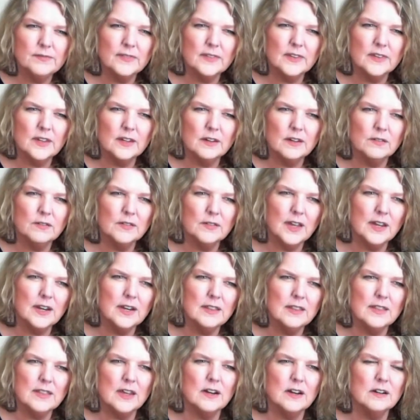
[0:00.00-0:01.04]
I'm
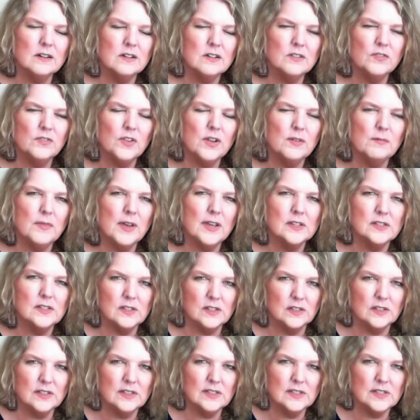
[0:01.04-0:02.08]
getting that on Divine
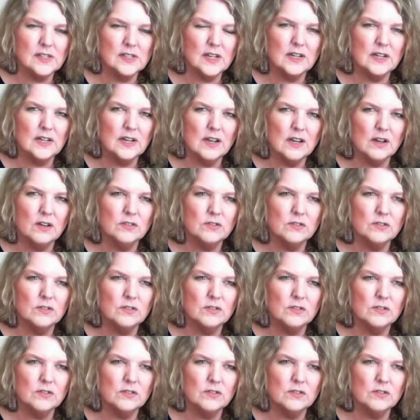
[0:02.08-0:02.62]
Masculine side now.